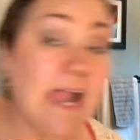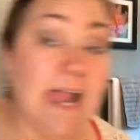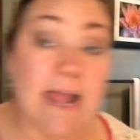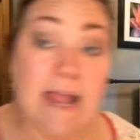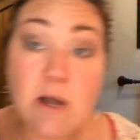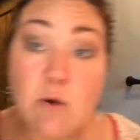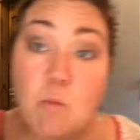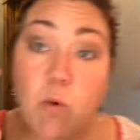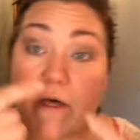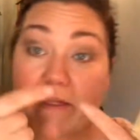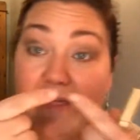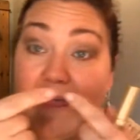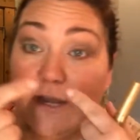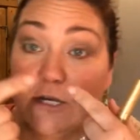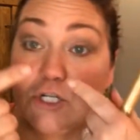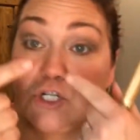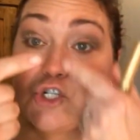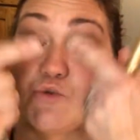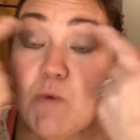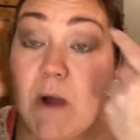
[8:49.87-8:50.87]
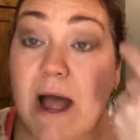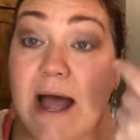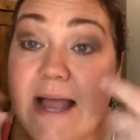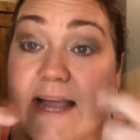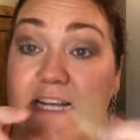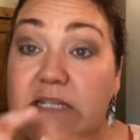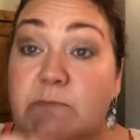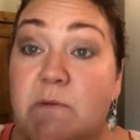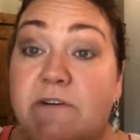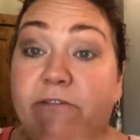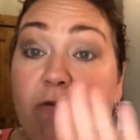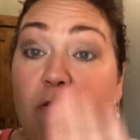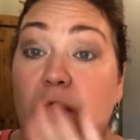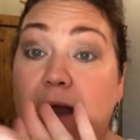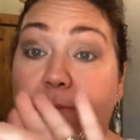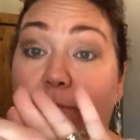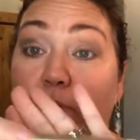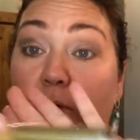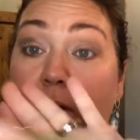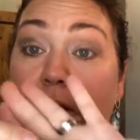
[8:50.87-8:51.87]
And while that dries before I
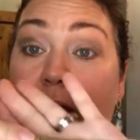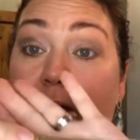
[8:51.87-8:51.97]
put